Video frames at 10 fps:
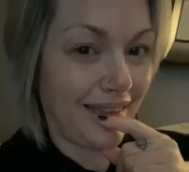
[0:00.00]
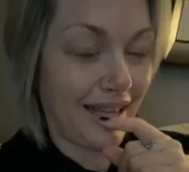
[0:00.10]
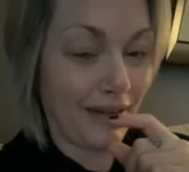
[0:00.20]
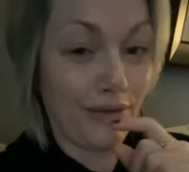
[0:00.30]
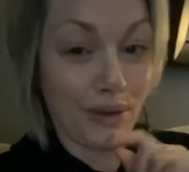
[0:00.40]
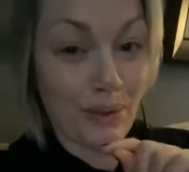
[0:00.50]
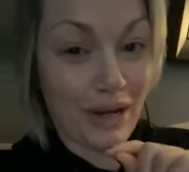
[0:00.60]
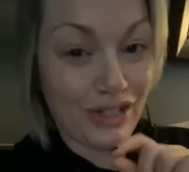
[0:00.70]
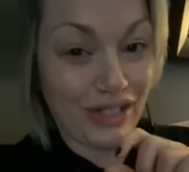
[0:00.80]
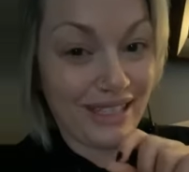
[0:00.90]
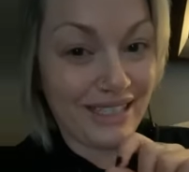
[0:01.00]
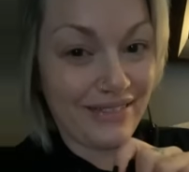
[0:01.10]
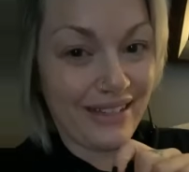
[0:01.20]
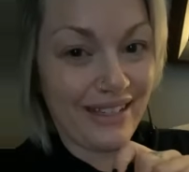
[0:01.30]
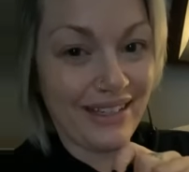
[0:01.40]
that if you're watching this
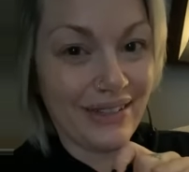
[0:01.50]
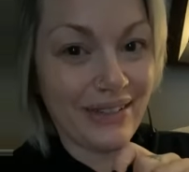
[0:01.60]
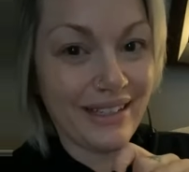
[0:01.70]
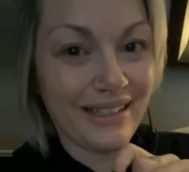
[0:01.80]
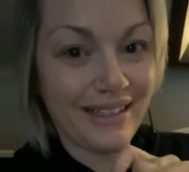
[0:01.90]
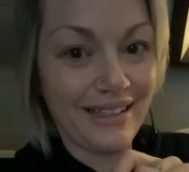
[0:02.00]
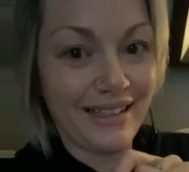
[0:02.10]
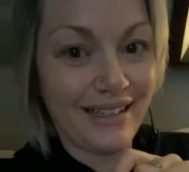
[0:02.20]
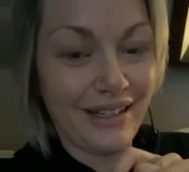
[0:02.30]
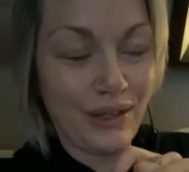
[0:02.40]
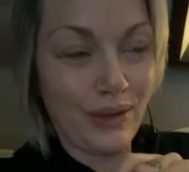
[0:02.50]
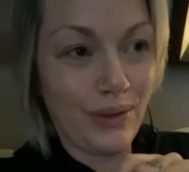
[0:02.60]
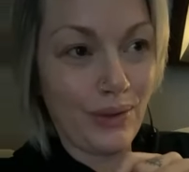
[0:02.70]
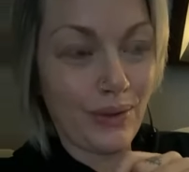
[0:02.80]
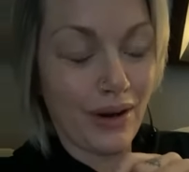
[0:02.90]
video
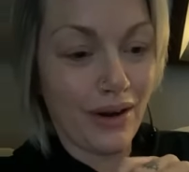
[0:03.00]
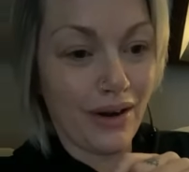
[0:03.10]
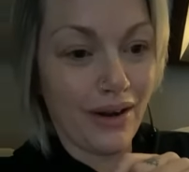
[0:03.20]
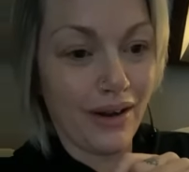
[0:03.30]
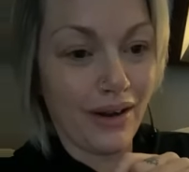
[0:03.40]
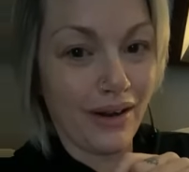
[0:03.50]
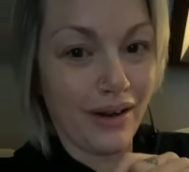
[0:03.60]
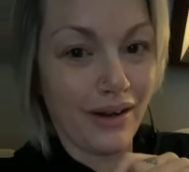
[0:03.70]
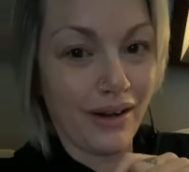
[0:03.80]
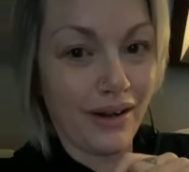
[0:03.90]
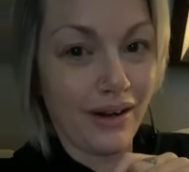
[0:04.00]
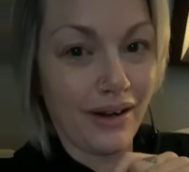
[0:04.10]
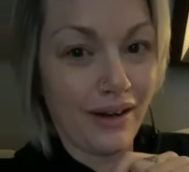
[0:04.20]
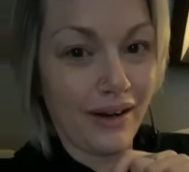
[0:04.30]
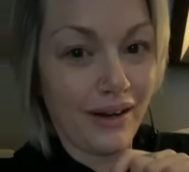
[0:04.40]
you are
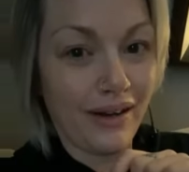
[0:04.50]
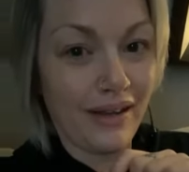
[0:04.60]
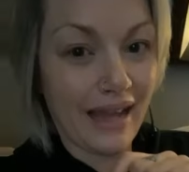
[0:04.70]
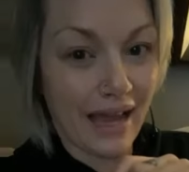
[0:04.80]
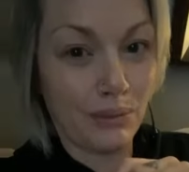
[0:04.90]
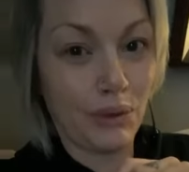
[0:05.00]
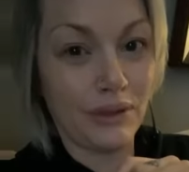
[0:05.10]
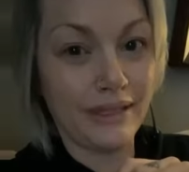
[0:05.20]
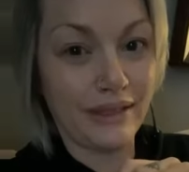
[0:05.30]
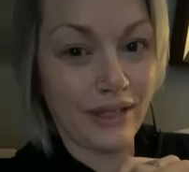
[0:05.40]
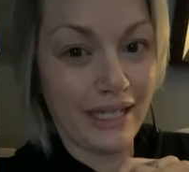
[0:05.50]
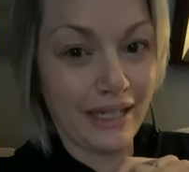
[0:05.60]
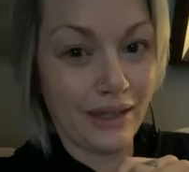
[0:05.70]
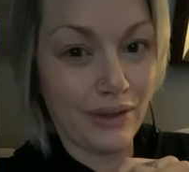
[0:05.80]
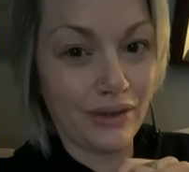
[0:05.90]
catapulting right
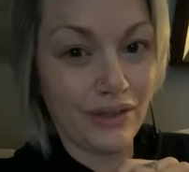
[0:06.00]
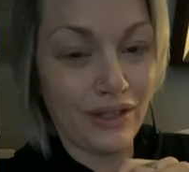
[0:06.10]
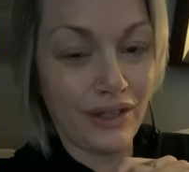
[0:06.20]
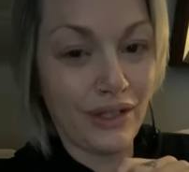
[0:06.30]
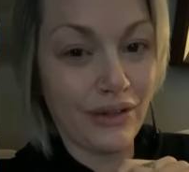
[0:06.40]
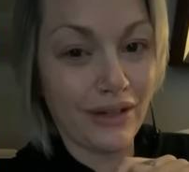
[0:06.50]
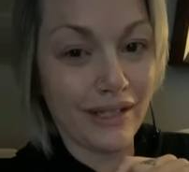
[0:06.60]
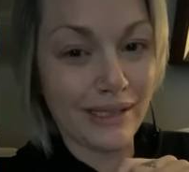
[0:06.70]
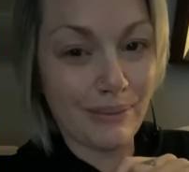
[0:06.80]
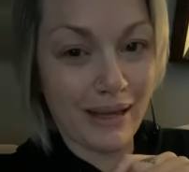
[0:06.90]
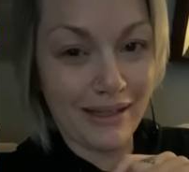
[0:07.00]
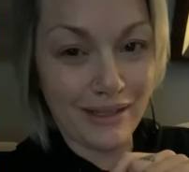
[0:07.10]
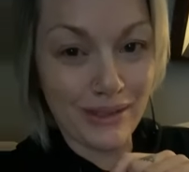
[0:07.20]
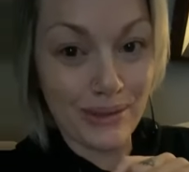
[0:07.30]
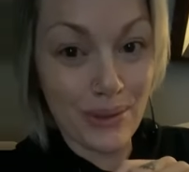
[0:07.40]
now you're
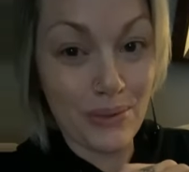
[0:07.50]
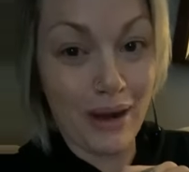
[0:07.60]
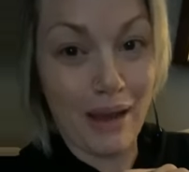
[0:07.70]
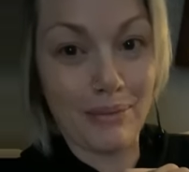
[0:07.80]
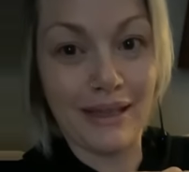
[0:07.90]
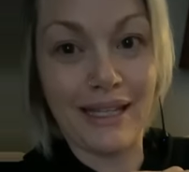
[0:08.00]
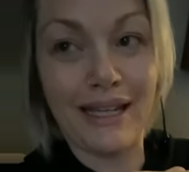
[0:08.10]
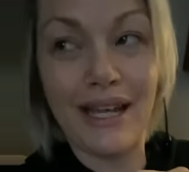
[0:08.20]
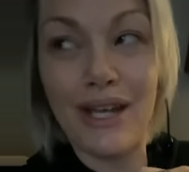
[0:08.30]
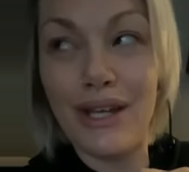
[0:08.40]
expanding so rapidly